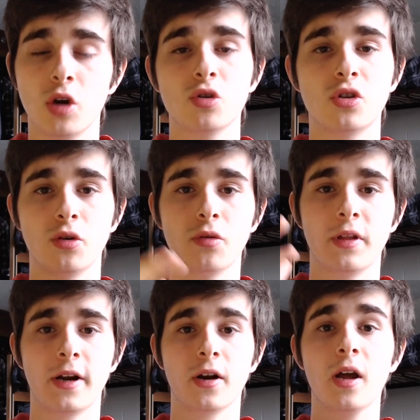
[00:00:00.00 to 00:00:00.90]
through
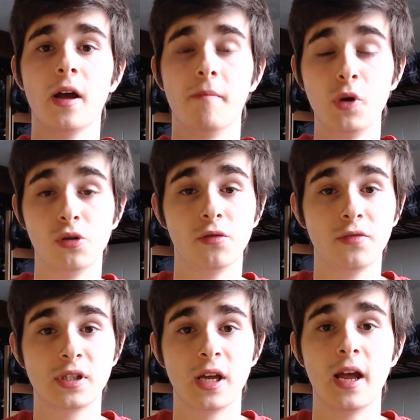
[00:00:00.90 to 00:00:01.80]
their moves,
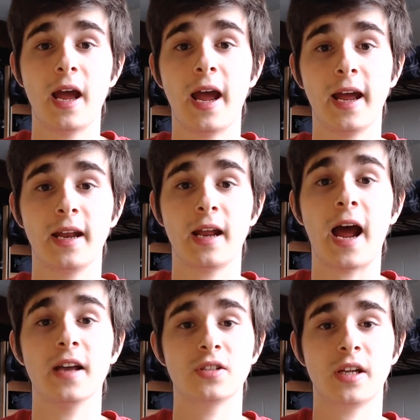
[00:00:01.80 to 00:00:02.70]
and
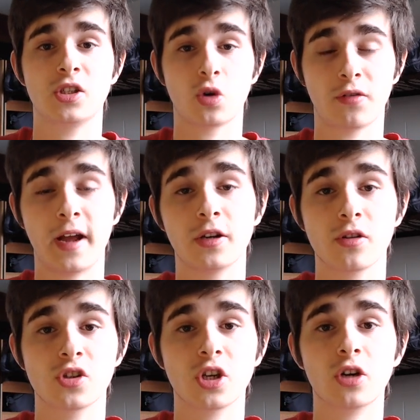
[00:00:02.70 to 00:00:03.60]
as they sort of enter the
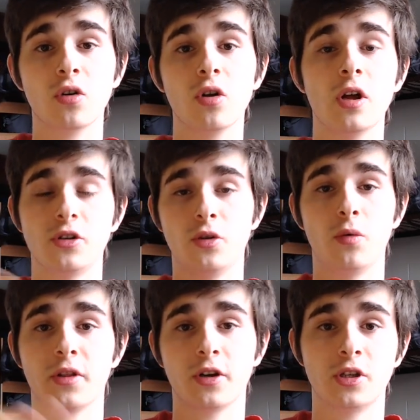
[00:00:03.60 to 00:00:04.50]
circle, do what they're
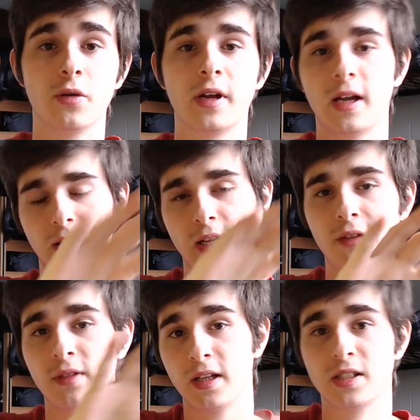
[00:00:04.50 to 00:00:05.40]
doing and leave and
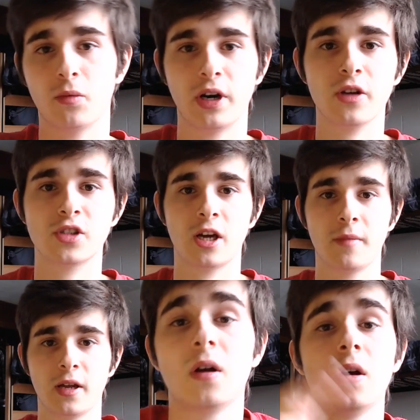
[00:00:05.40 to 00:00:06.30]
let someone else come
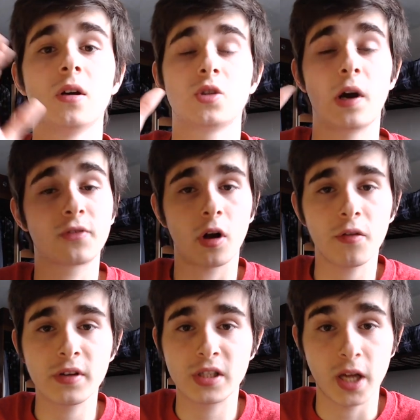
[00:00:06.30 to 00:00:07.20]
in. So after all this
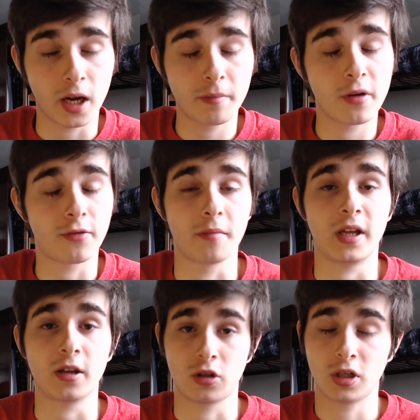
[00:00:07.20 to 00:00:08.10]
setup, from the
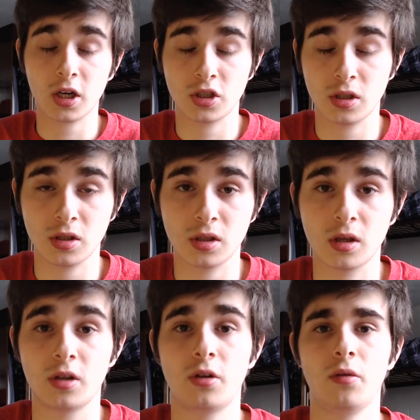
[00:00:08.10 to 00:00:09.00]
introductions,
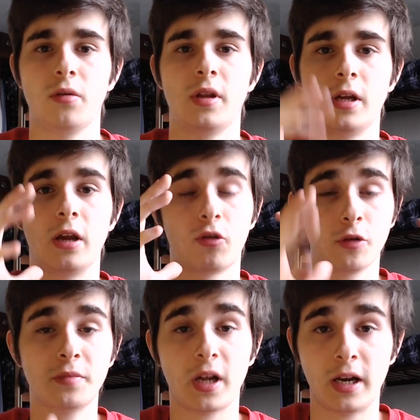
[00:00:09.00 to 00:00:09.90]
to the group
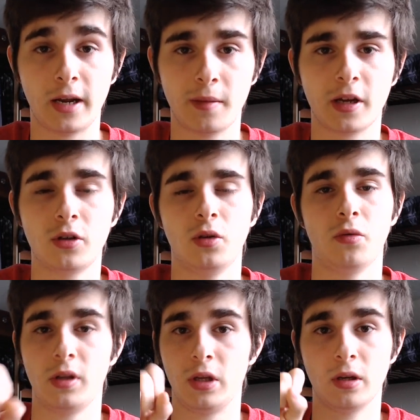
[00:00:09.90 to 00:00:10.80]
dynamic, to
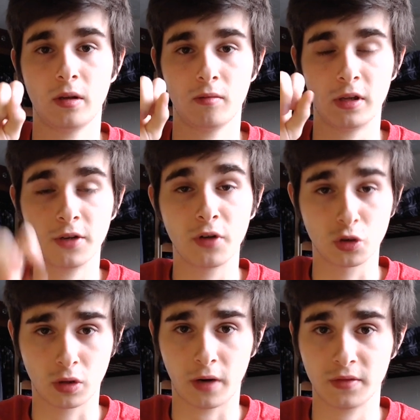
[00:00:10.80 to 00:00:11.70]
the individual
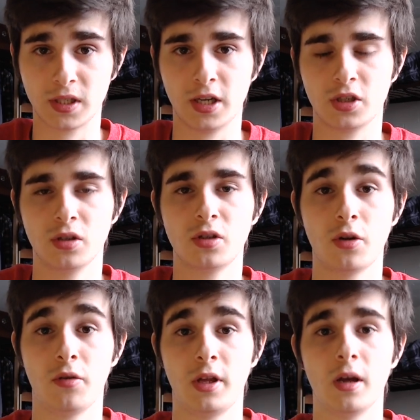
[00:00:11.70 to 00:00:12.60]
conversations, to
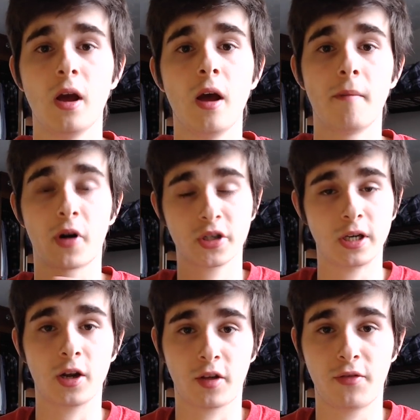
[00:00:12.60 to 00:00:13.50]
the
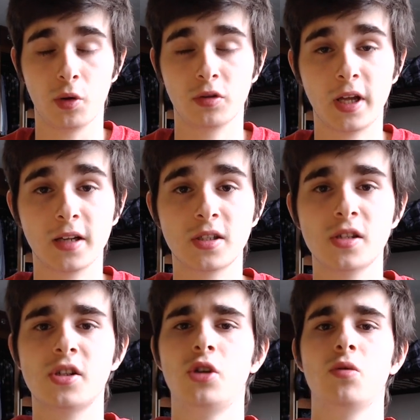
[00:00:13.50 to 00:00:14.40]
personality field dances,
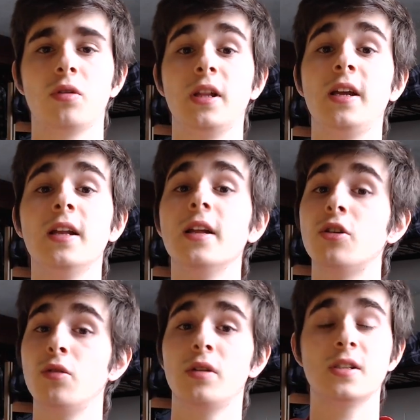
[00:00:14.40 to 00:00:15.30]
you lead into
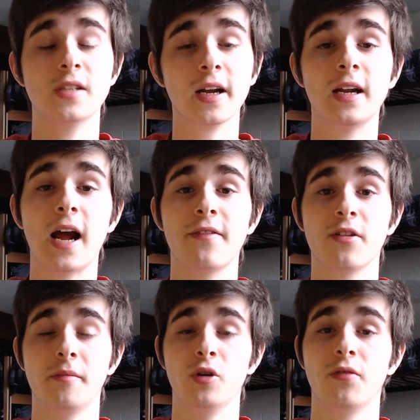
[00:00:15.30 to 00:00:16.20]
the second half of the
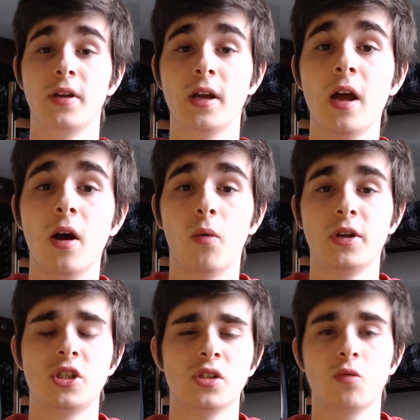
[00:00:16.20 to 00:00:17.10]
movie, which
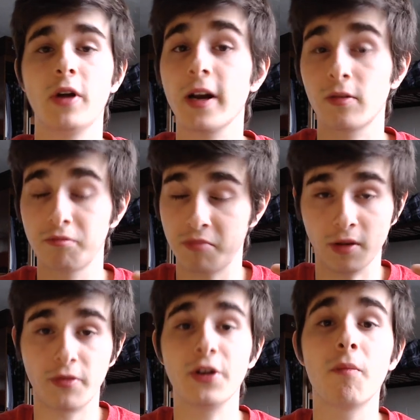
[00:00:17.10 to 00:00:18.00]
is where the
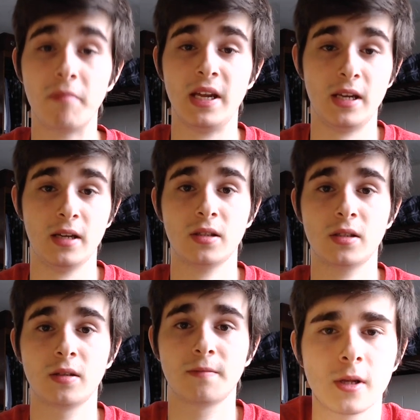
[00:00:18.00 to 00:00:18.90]
real meat is.
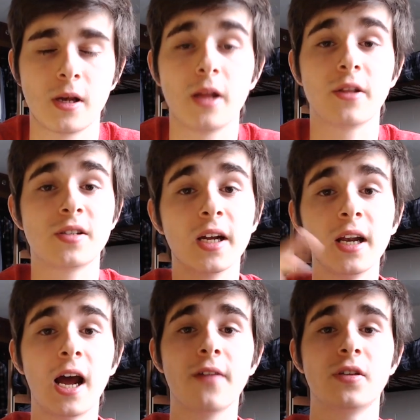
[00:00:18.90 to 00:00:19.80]
The second
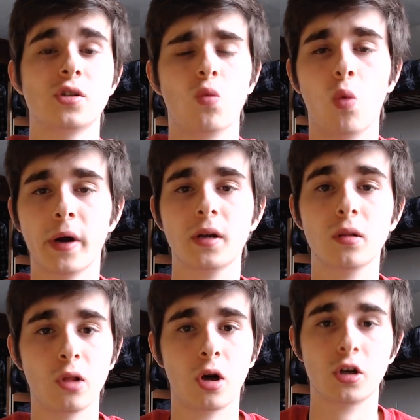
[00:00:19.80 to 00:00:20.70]
half is one
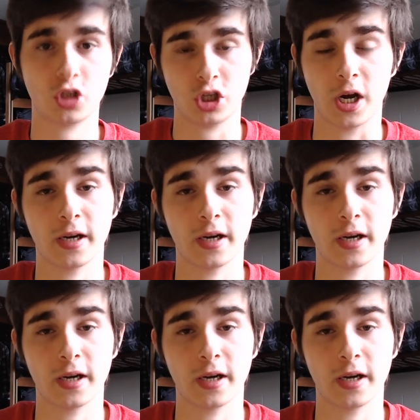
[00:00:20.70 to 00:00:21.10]
long shot